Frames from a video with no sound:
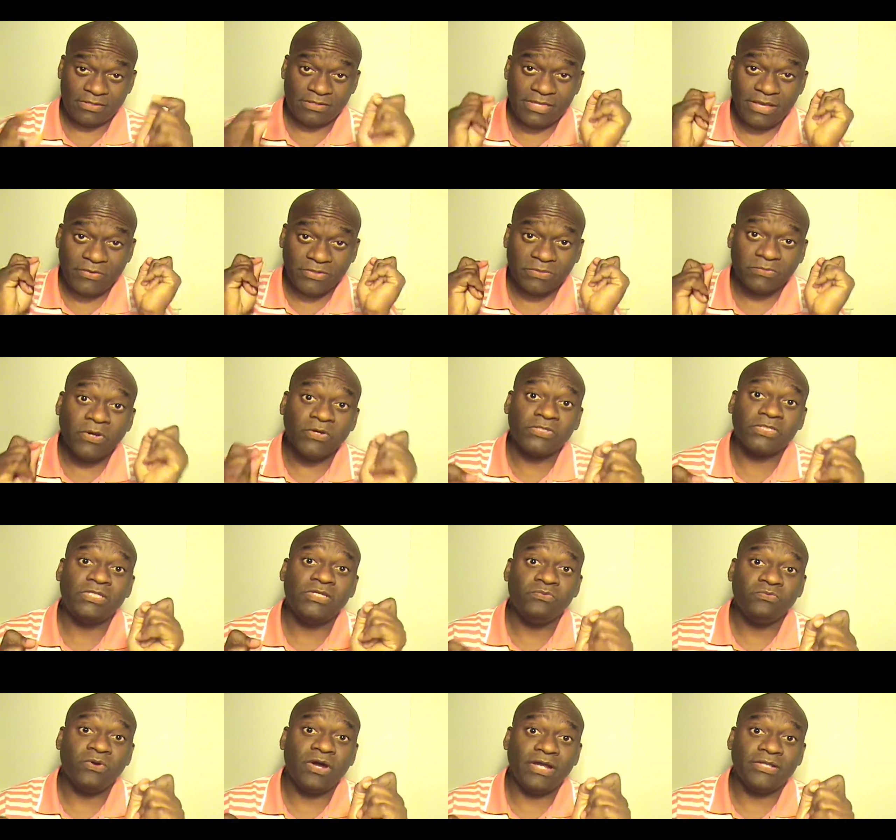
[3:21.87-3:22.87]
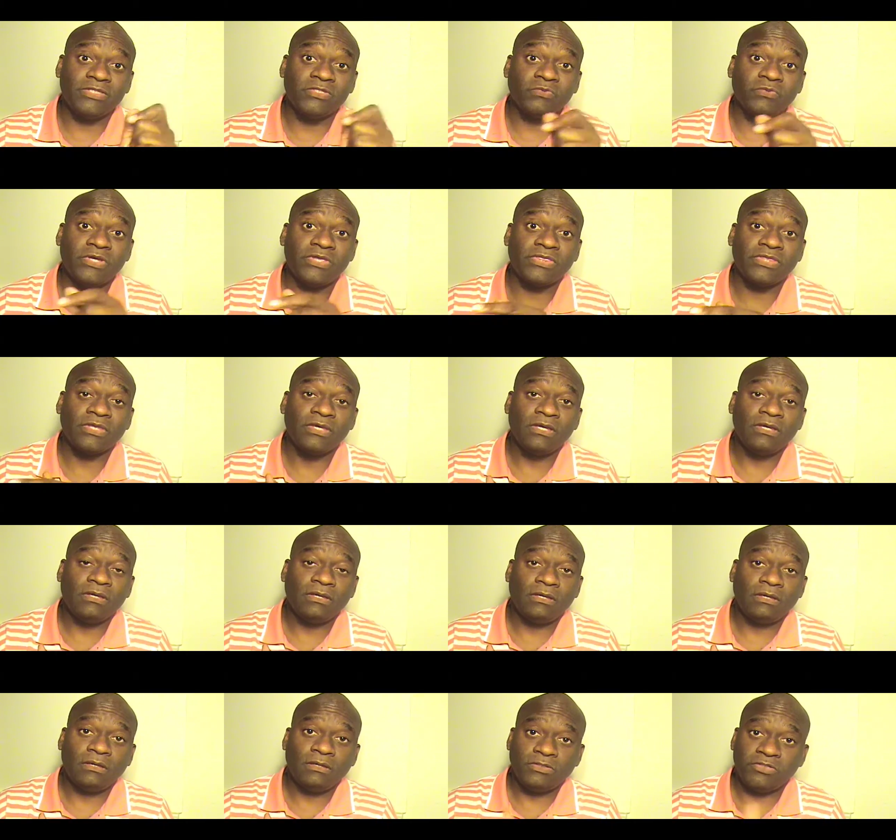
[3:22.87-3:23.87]
that was mostly runs with
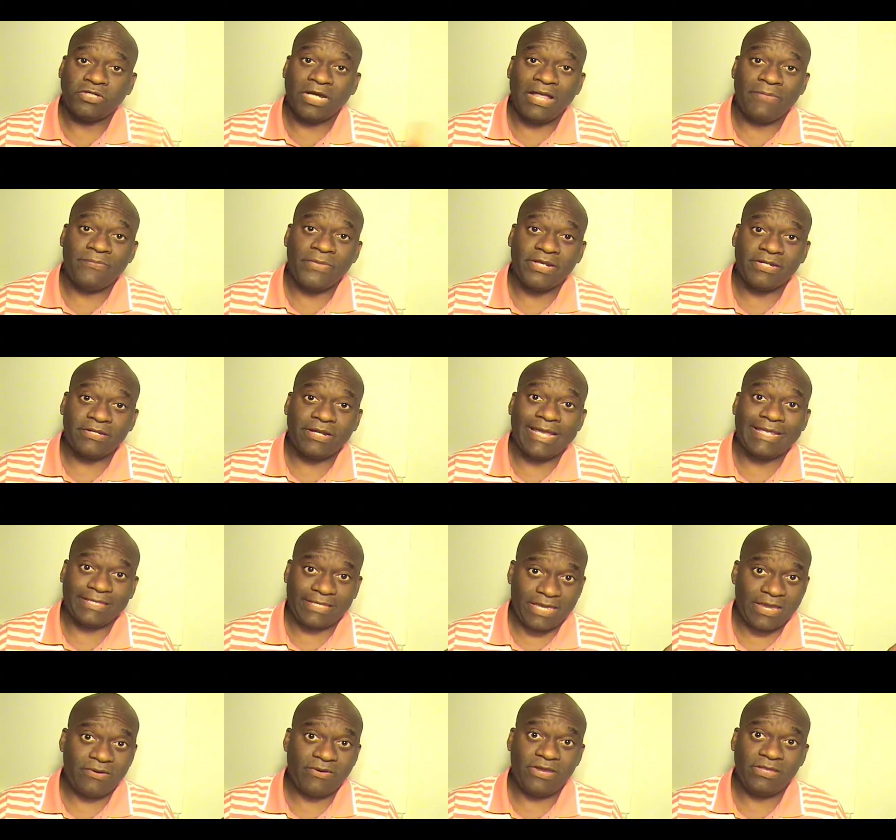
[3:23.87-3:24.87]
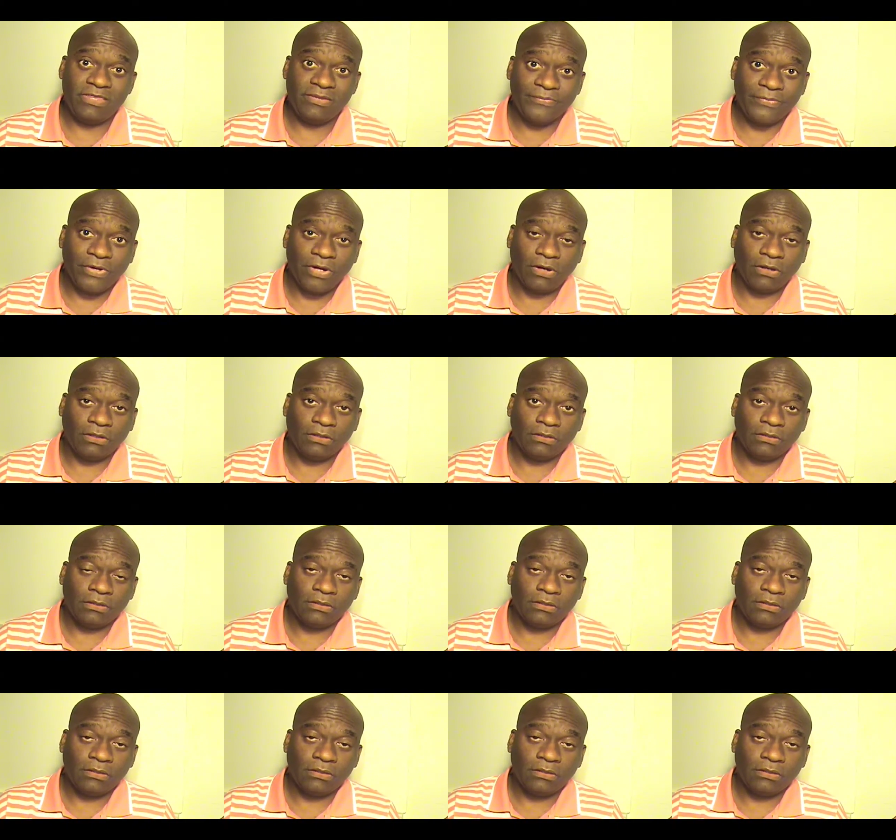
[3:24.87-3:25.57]
John McKnight carrying the ball.